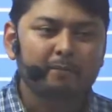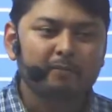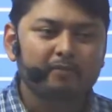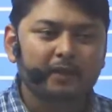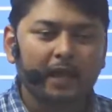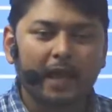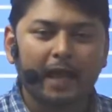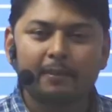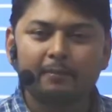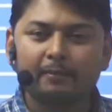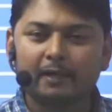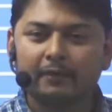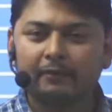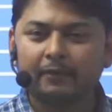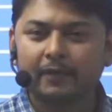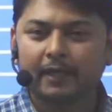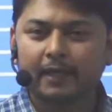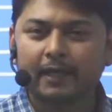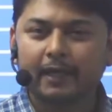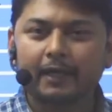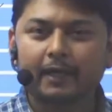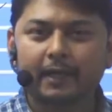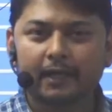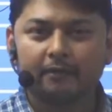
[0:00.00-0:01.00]
I'm living
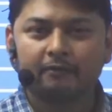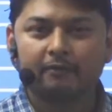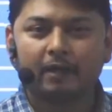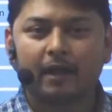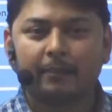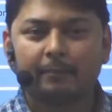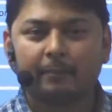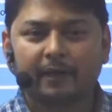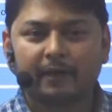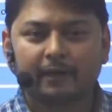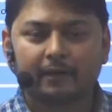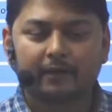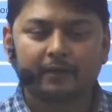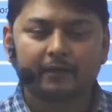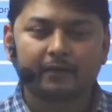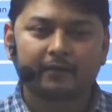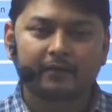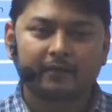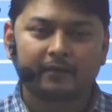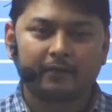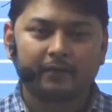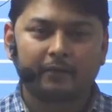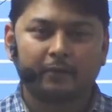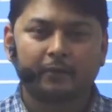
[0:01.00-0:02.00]
in an environment.
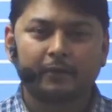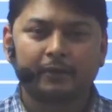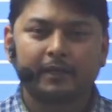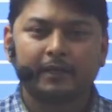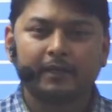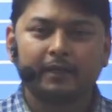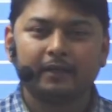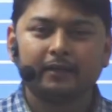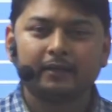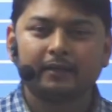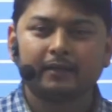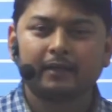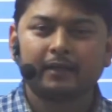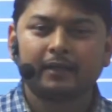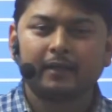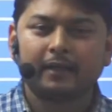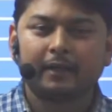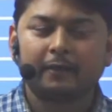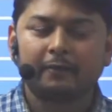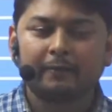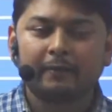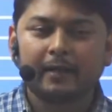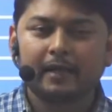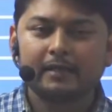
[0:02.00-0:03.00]
Okay.
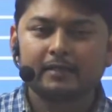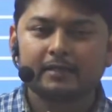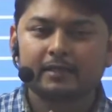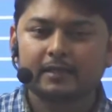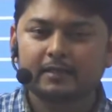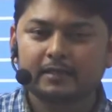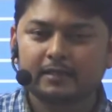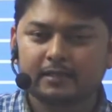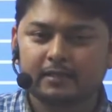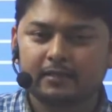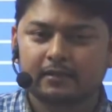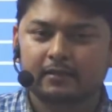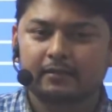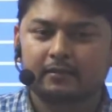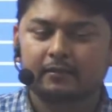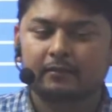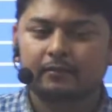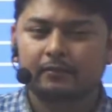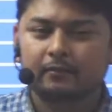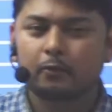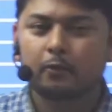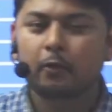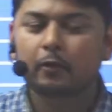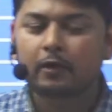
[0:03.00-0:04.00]
If I'll just
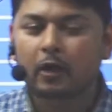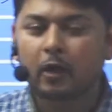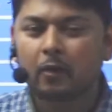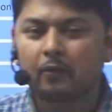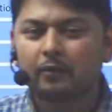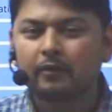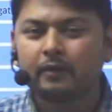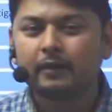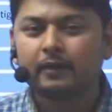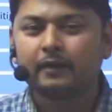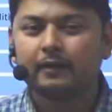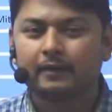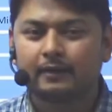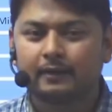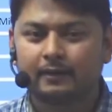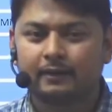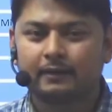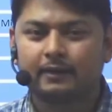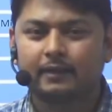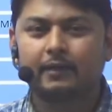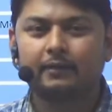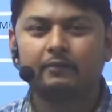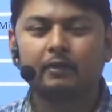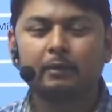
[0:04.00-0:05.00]
go down,
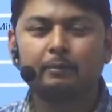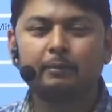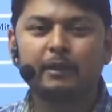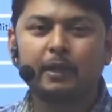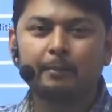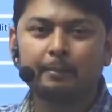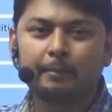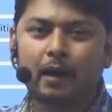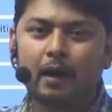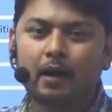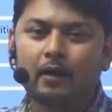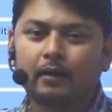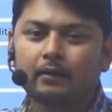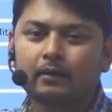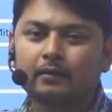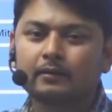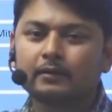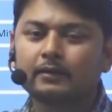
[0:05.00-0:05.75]
there will be a park.